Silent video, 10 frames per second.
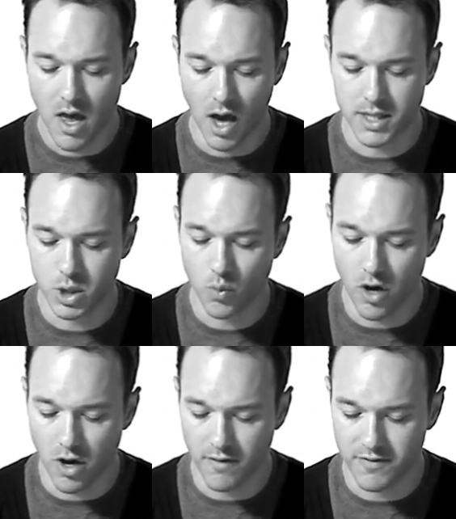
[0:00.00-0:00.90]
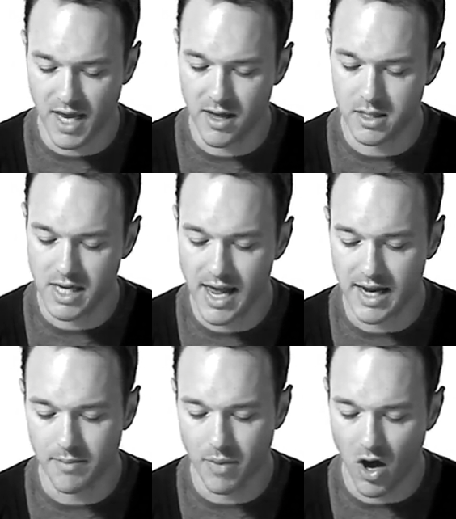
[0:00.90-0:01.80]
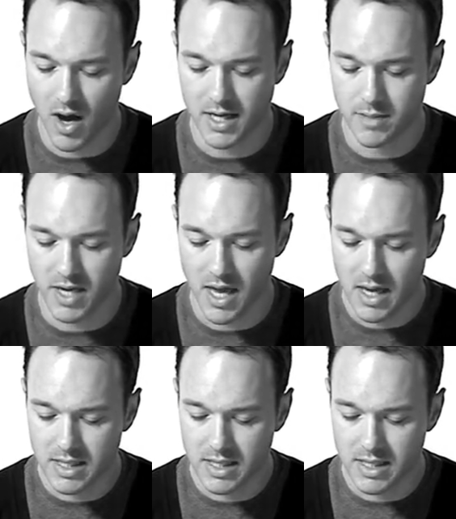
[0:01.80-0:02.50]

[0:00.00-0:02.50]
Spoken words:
I swerved, heard yelling behind me,